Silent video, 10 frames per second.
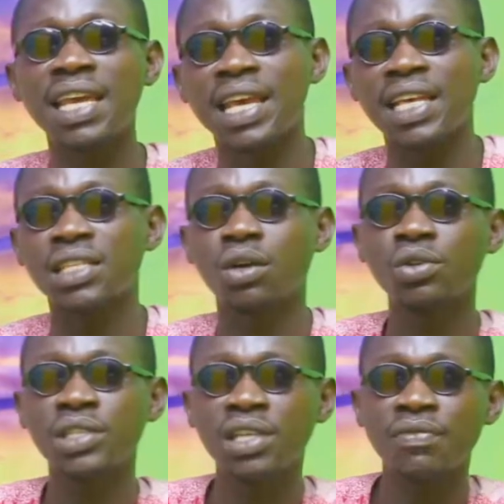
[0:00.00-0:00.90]

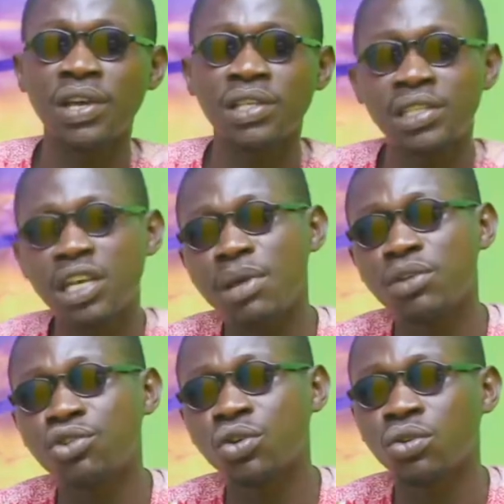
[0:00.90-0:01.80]
Exclusive Entertainment
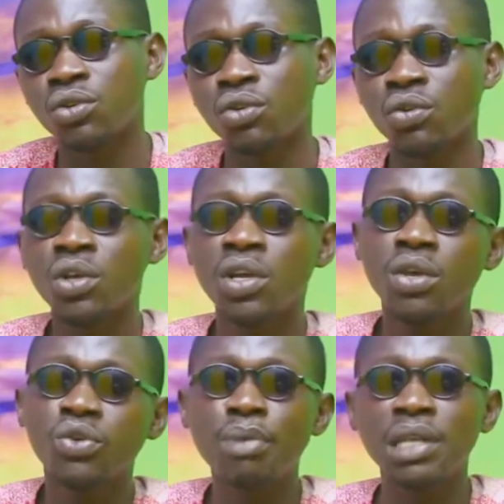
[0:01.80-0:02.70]
Show. No, no, no.
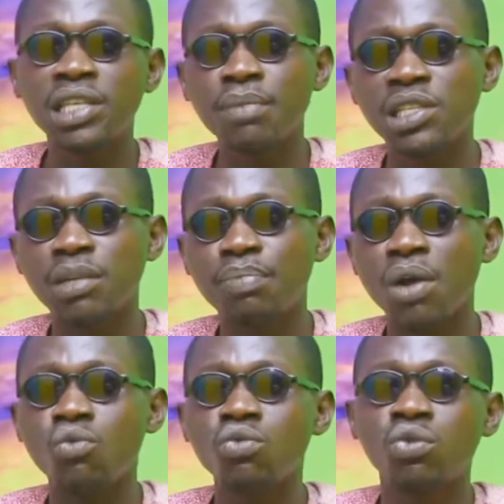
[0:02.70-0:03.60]
You may see, Mister Bro,
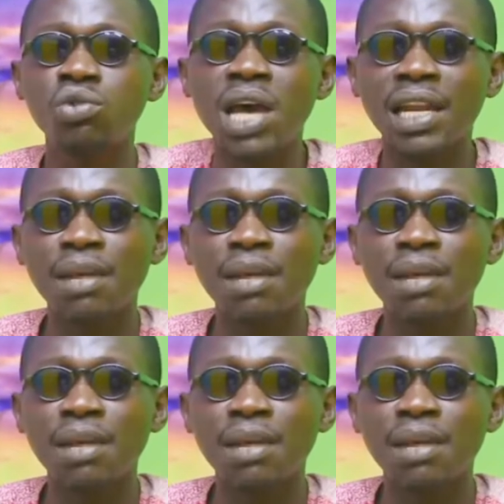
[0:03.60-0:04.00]
Ukuda,